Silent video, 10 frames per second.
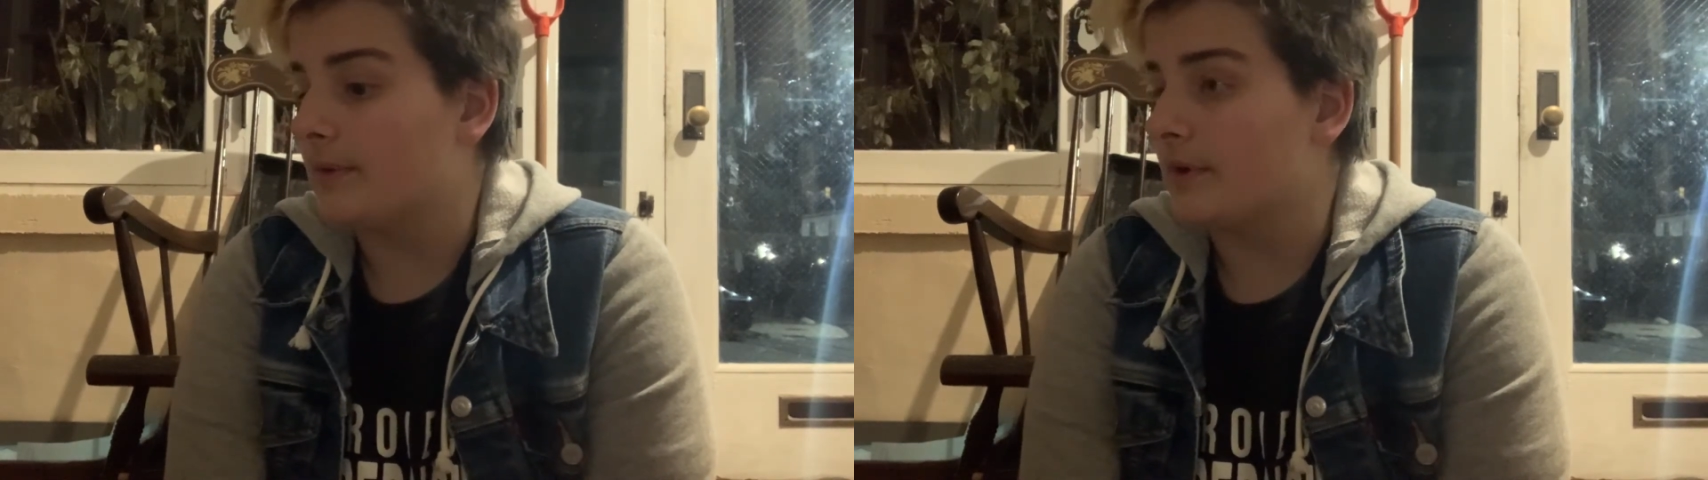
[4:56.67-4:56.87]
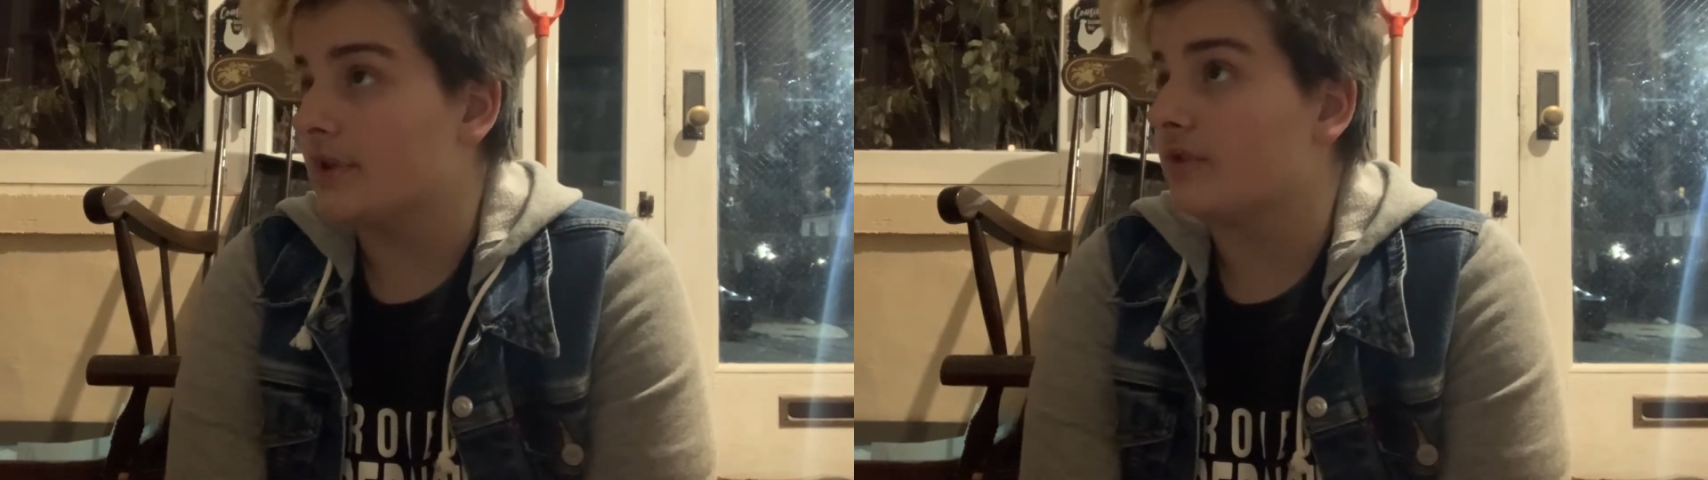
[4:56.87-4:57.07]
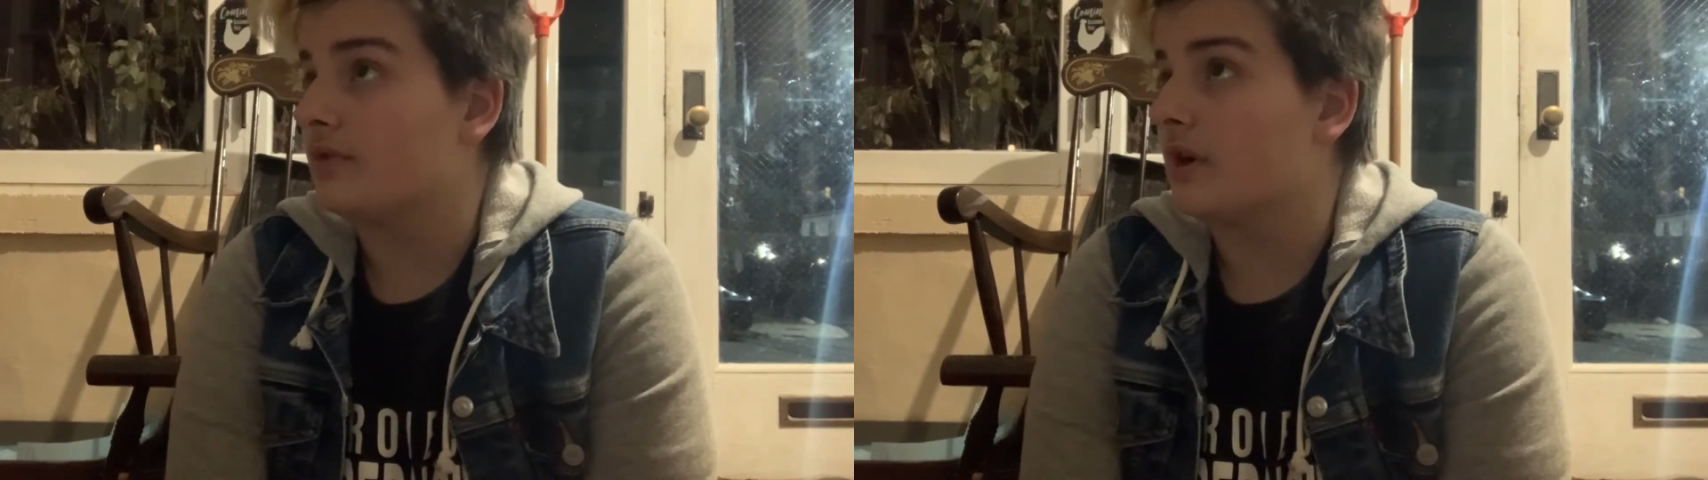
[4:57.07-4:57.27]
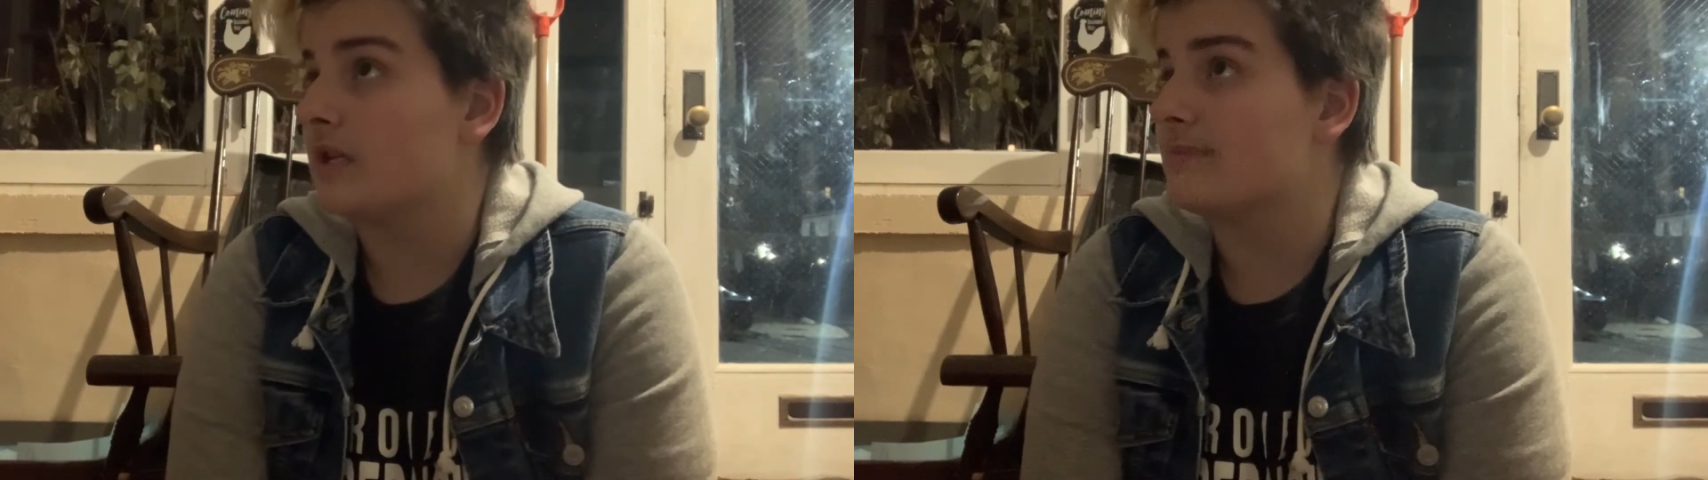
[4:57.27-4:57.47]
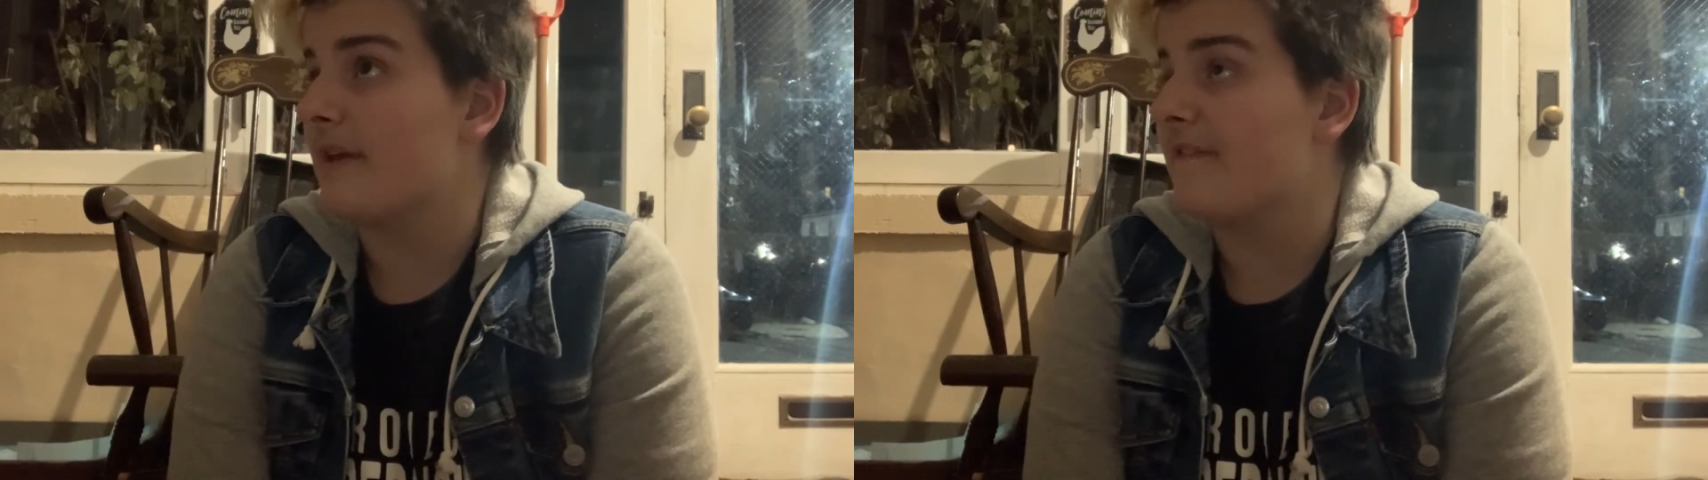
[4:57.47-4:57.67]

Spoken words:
going to cross my